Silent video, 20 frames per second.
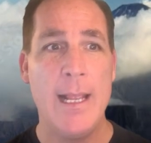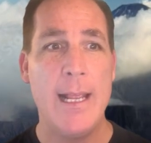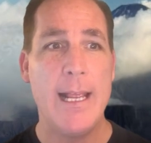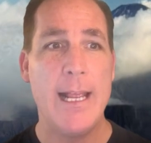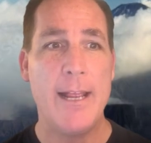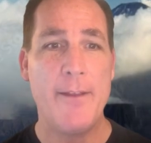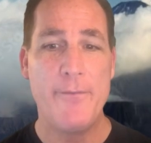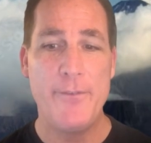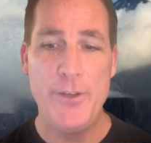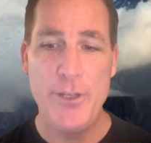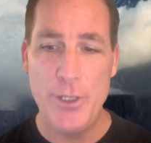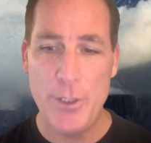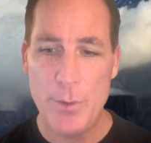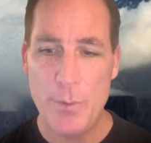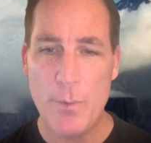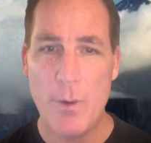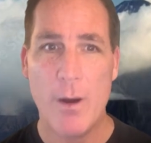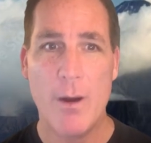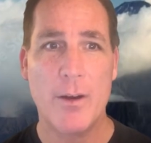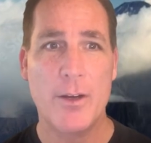If
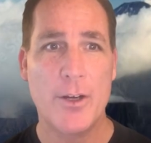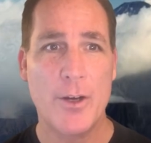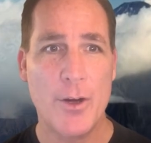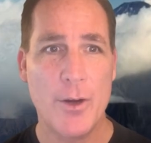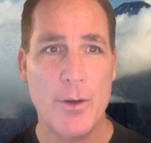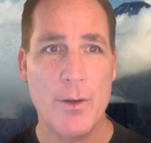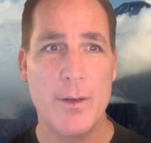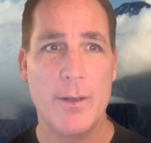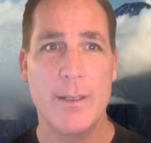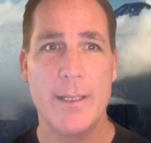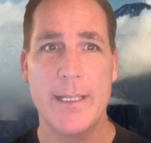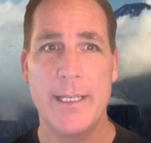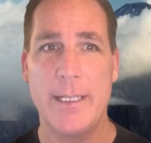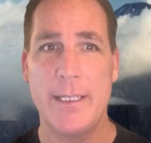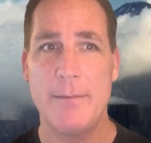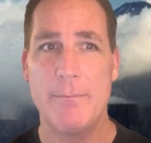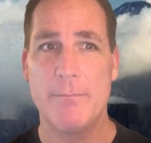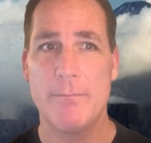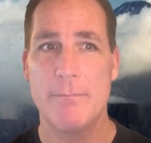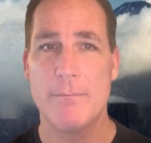you are
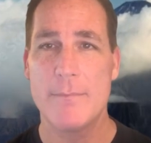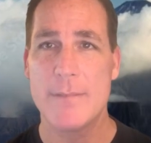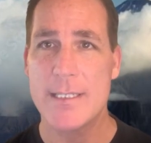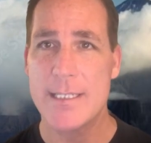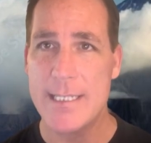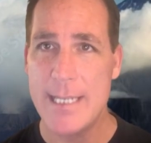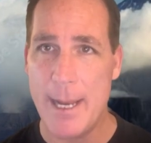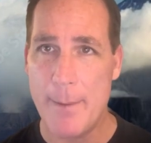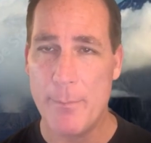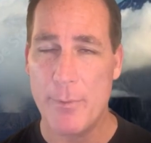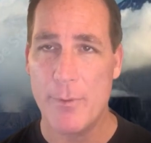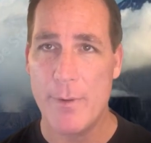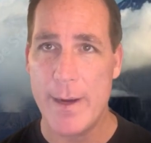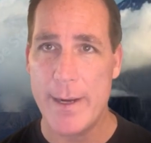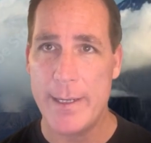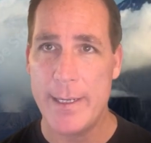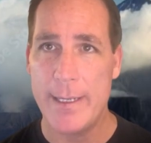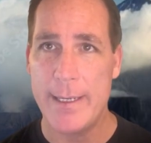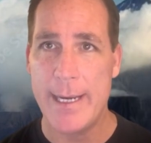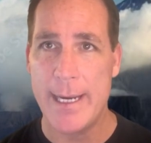currently
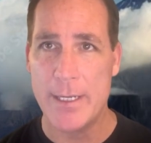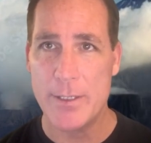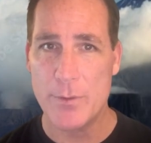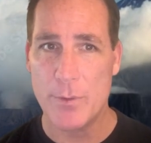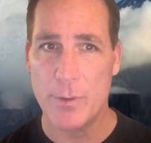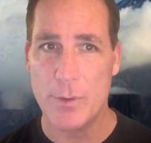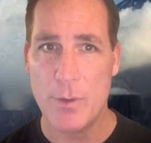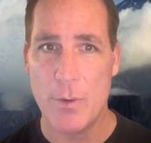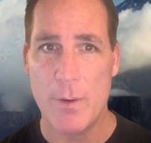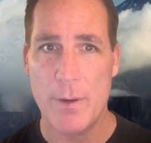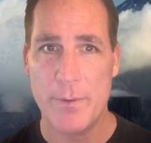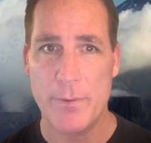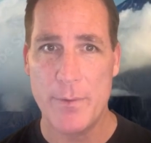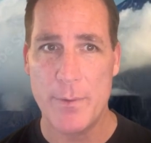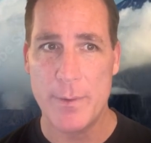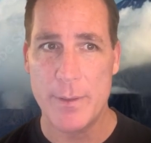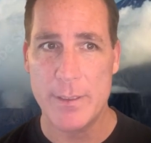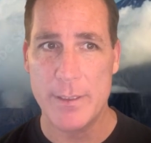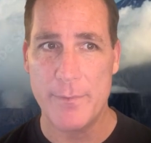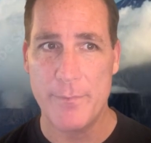separated and or going
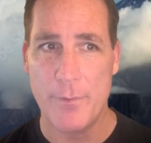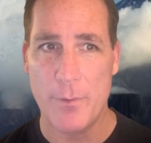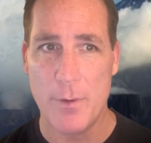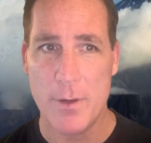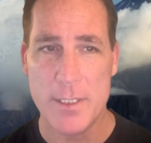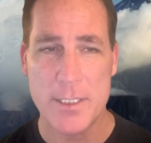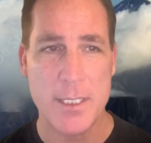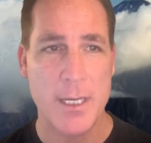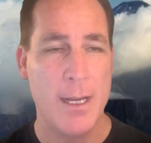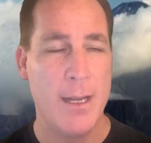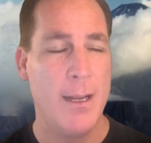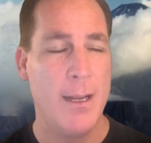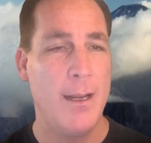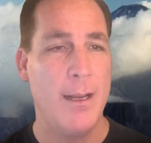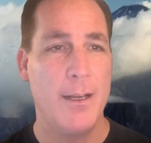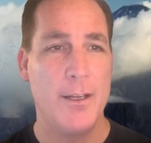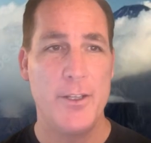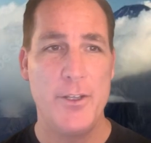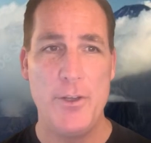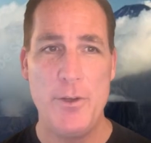through a divorce,
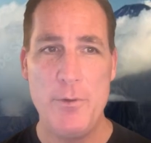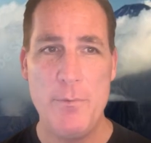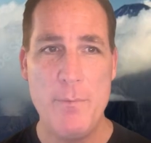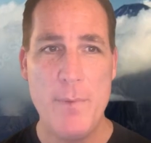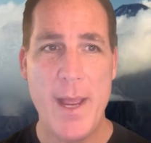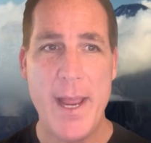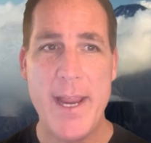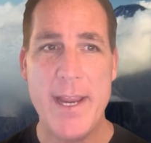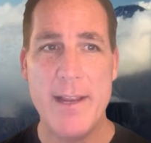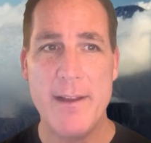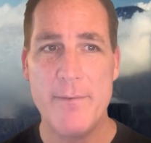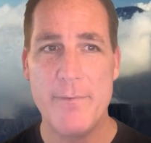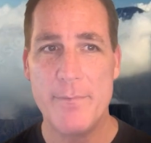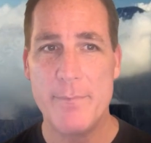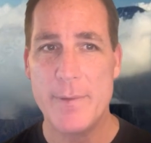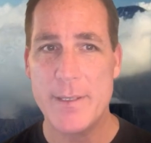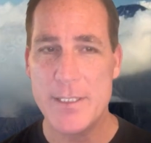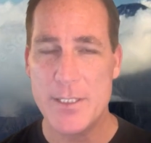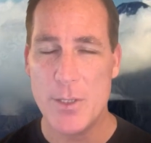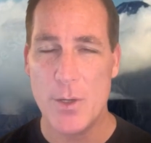you may have
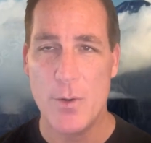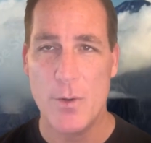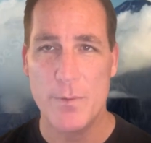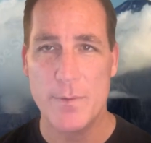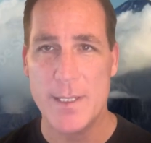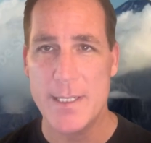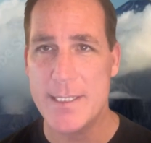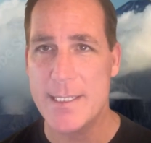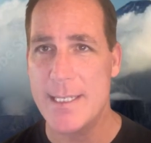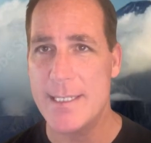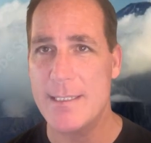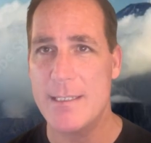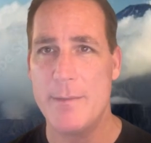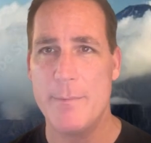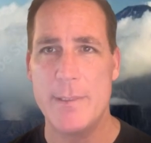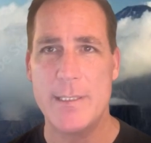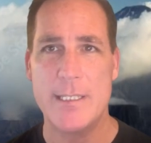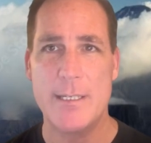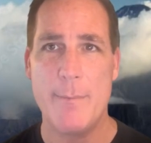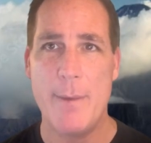been told the
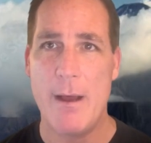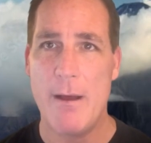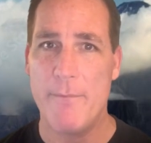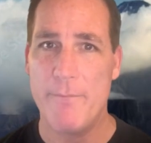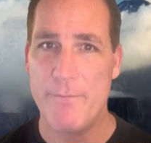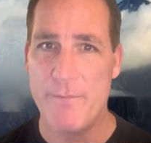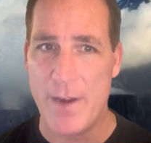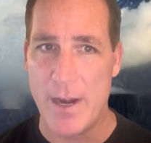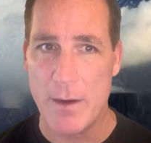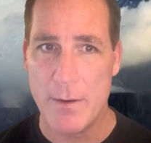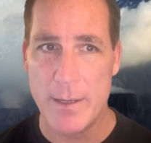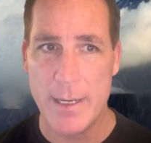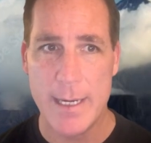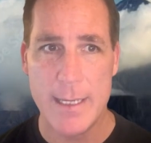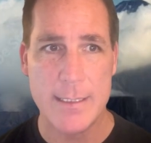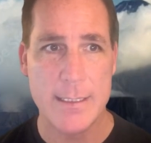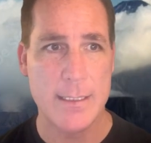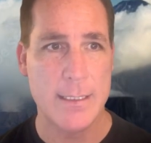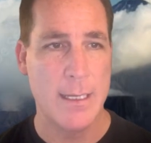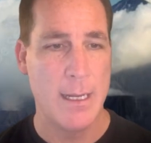system is about
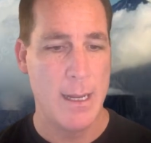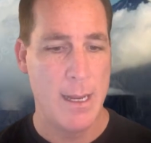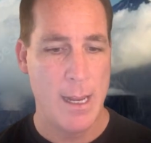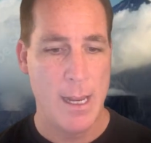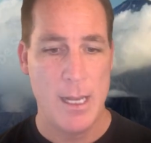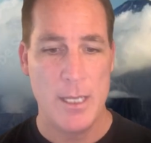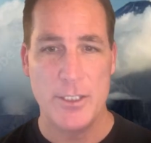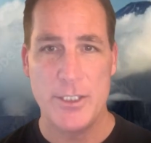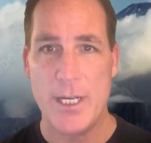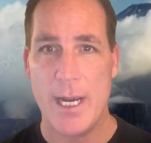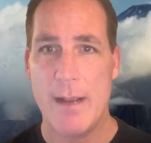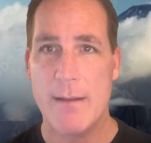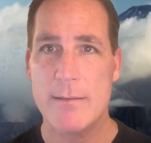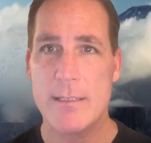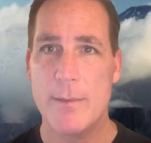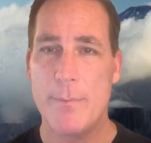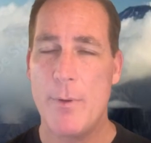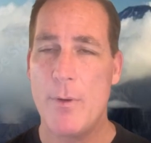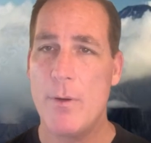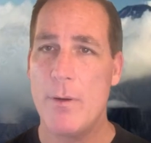fairness, child
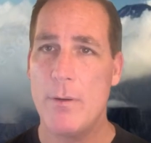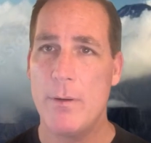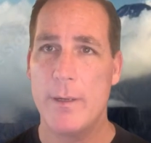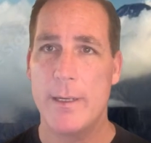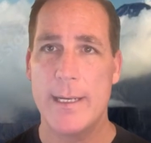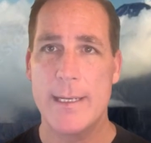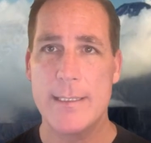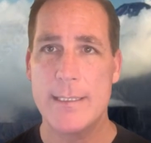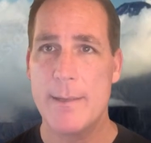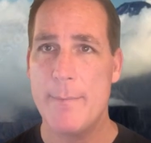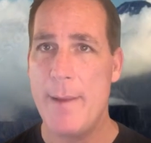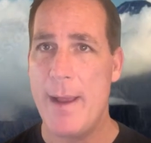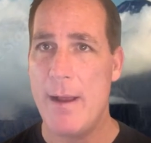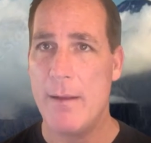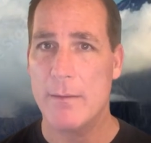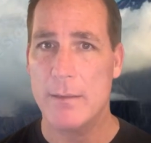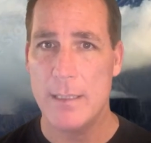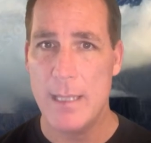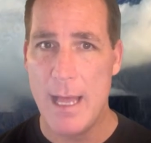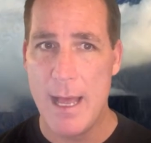support is
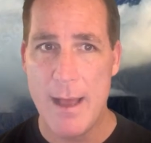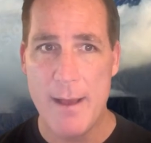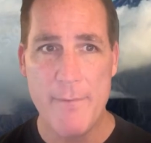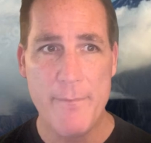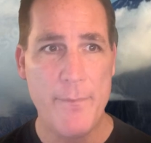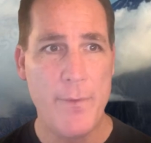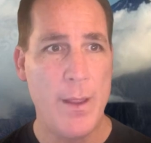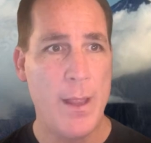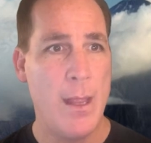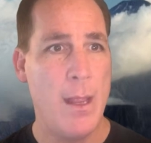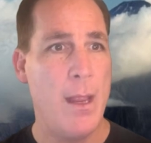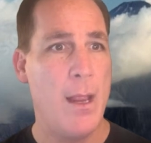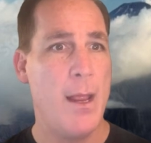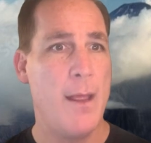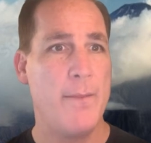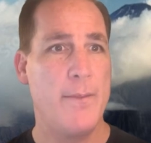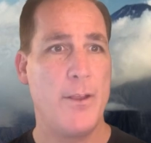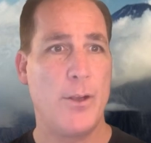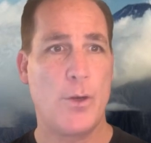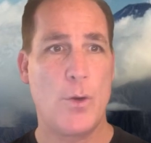about love,
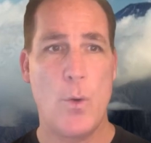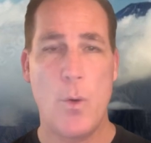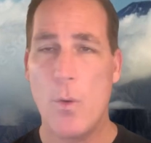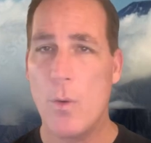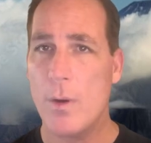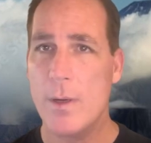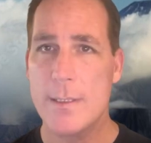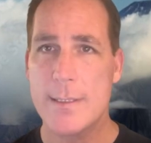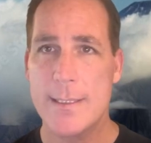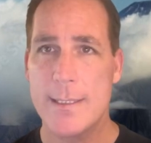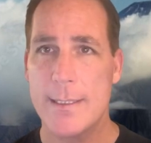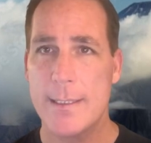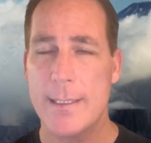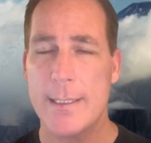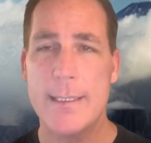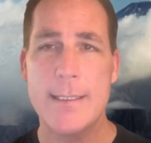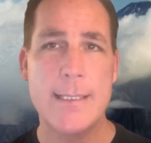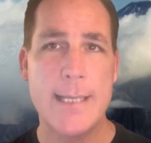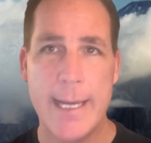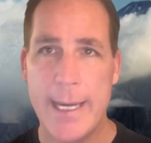the court
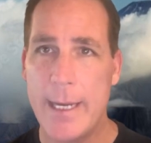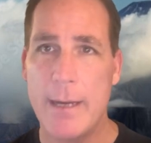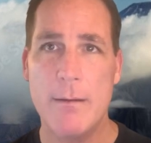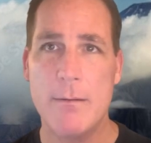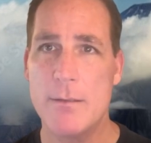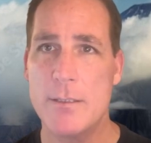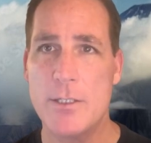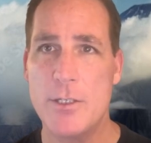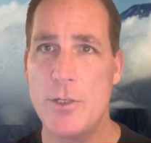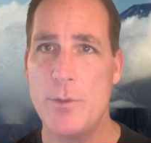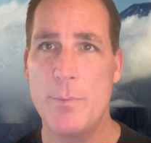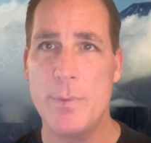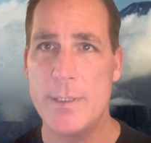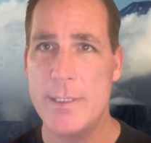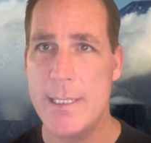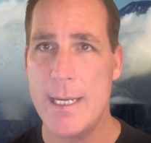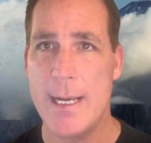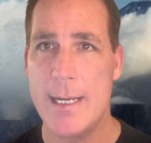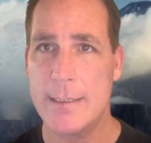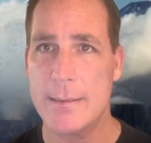is here to
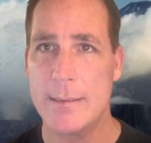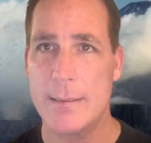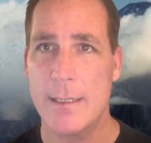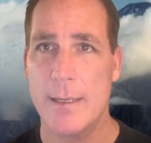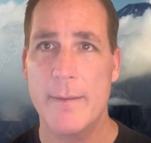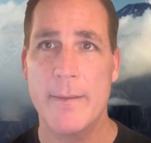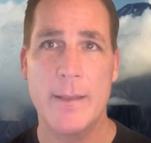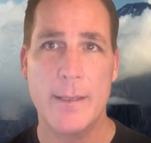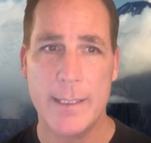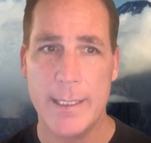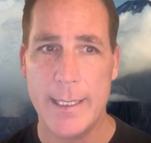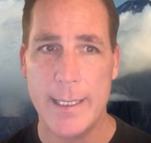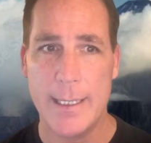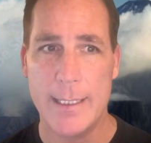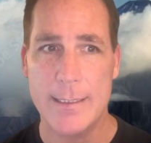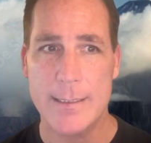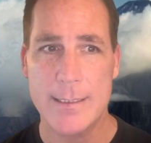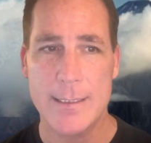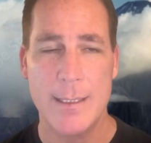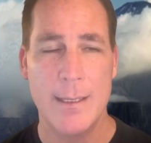protect the
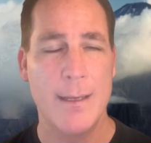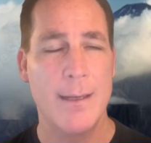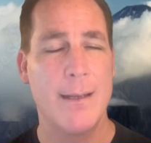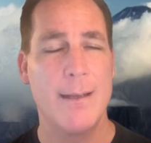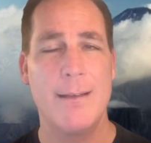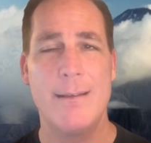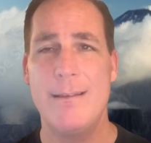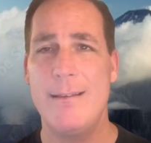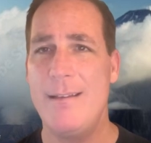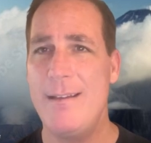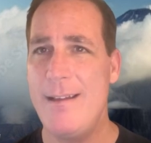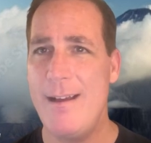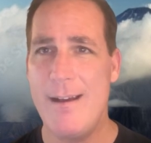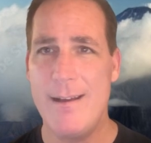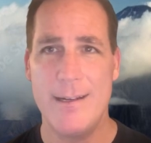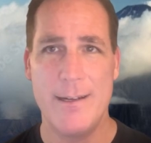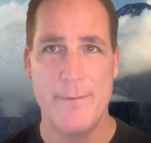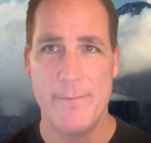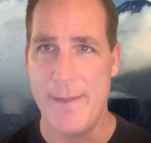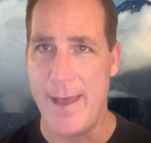kids.
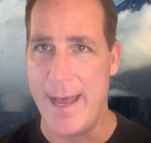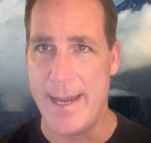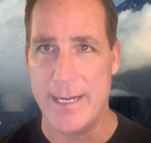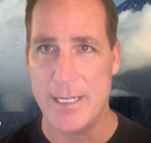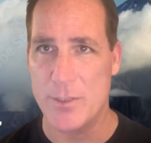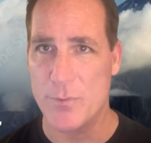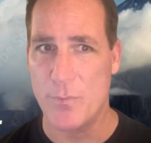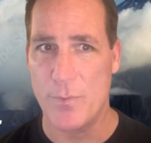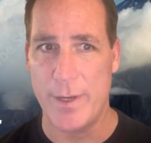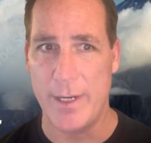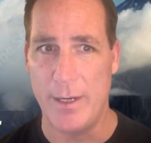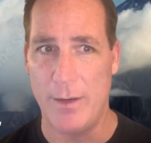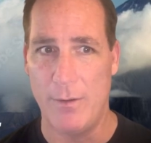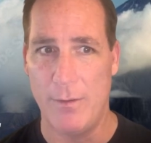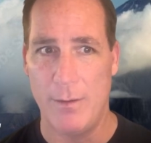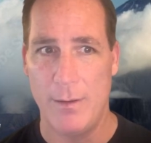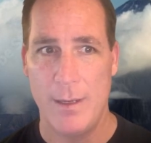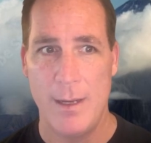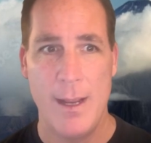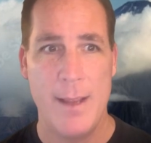None of that is real.
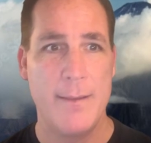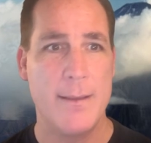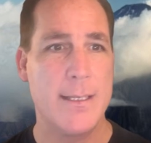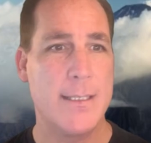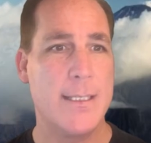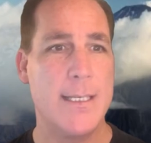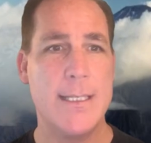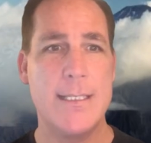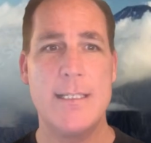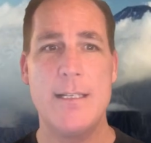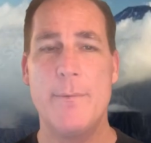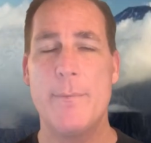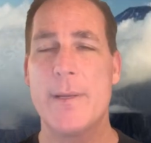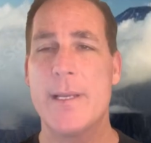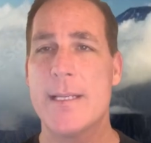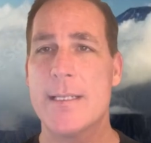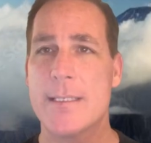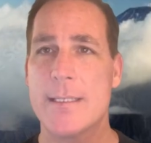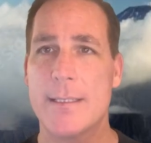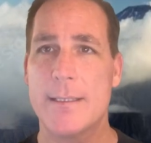The system
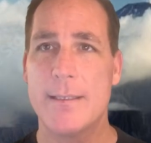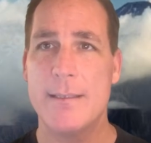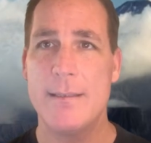is